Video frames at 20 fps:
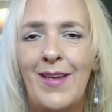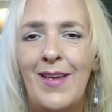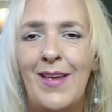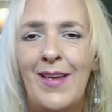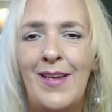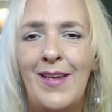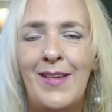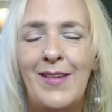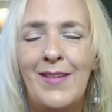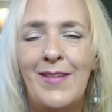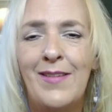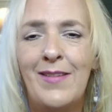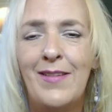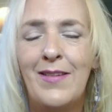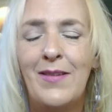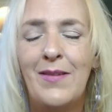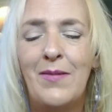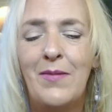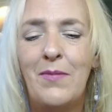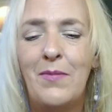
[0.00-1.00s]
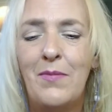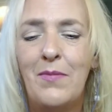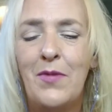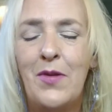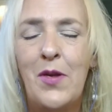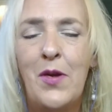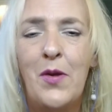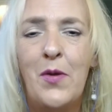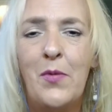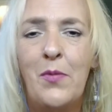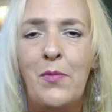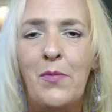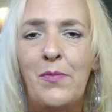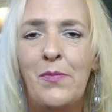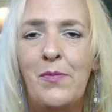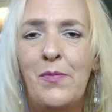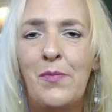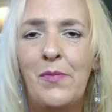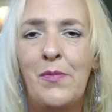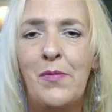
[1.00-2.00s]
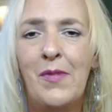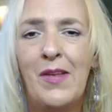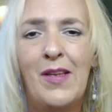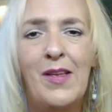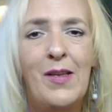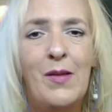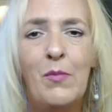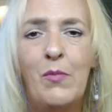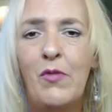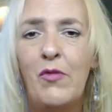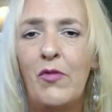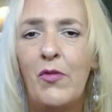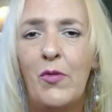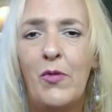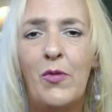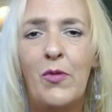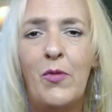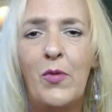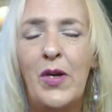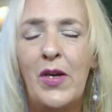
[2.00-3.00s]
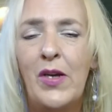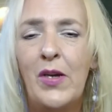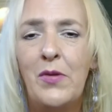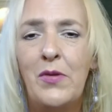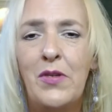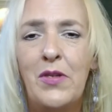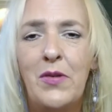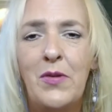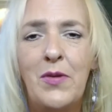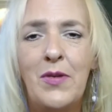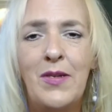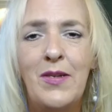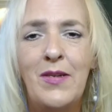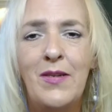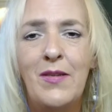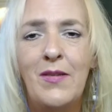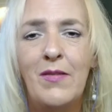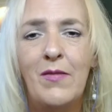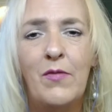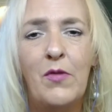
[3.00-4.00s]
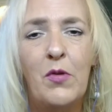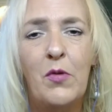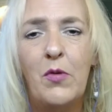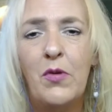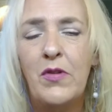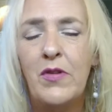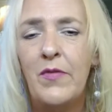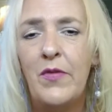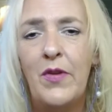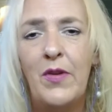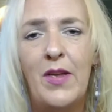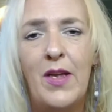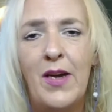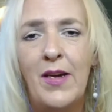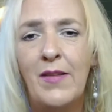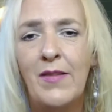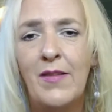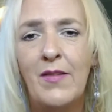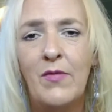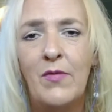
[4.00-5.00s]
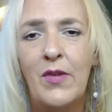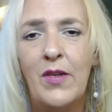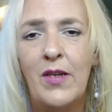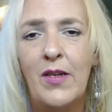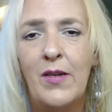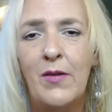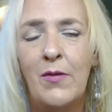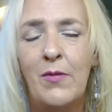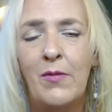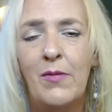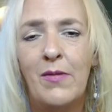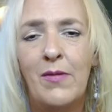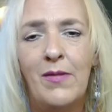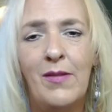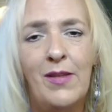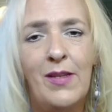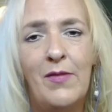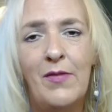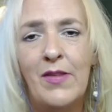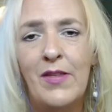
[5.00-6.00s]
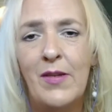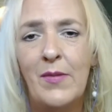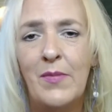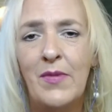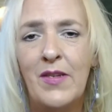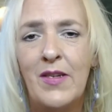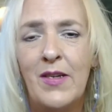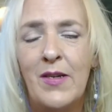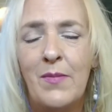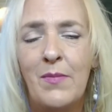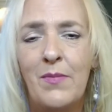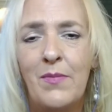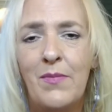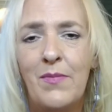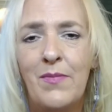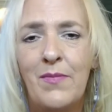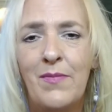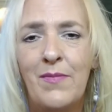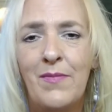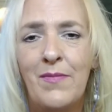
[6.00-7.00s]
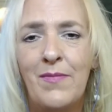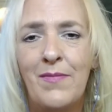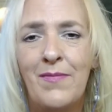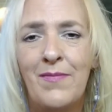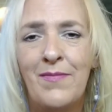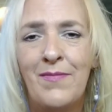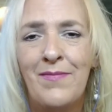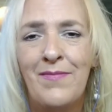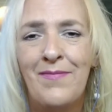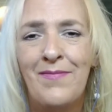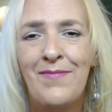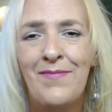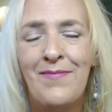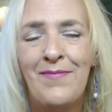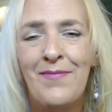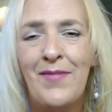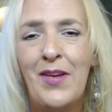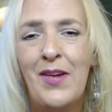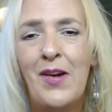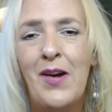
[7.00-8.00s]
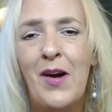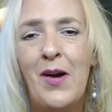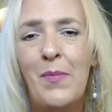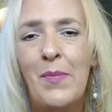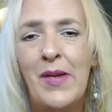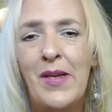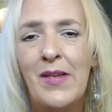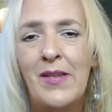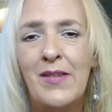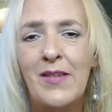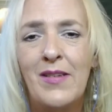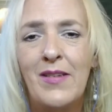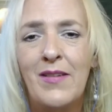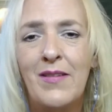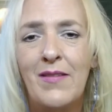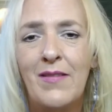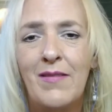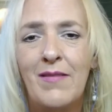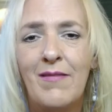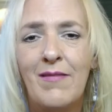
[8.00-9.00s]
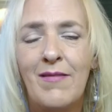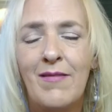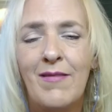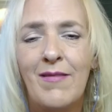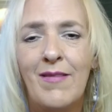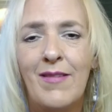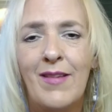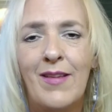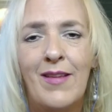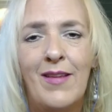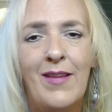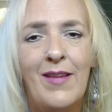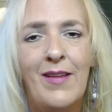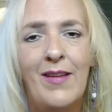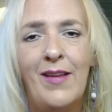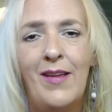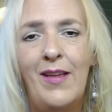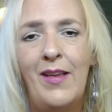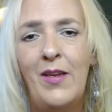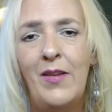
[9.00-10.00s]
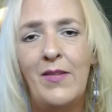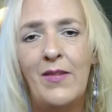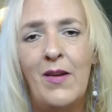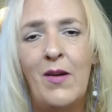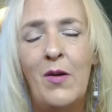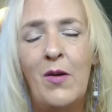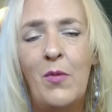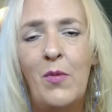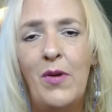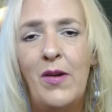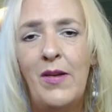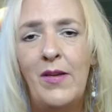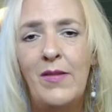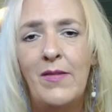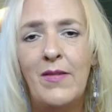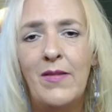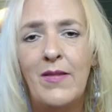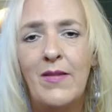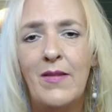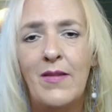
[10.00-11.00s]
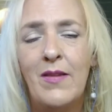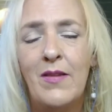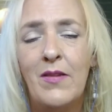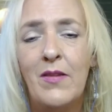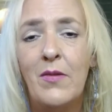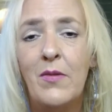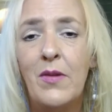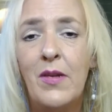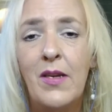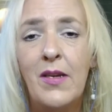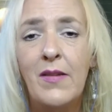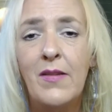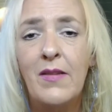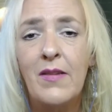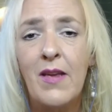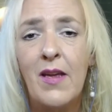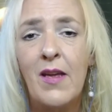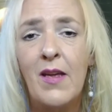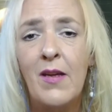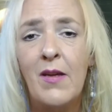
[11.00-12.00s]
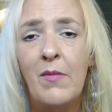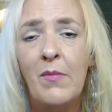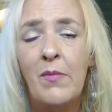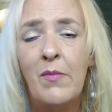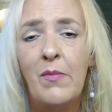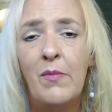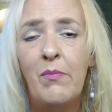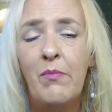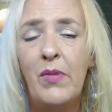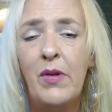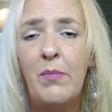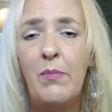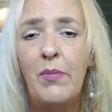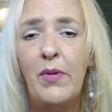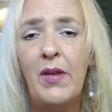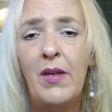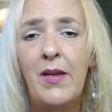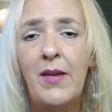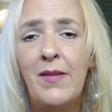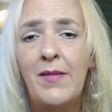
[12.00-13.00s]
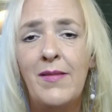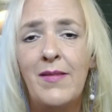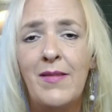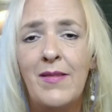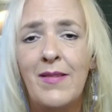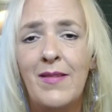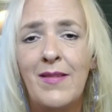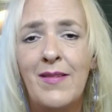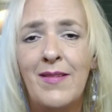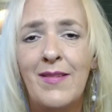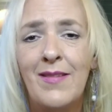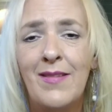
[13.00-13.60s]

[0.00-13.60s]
And, you know, before we go to it, of course, if you like this video, leave a thumbs up, comment. And as always, until next time, be blessed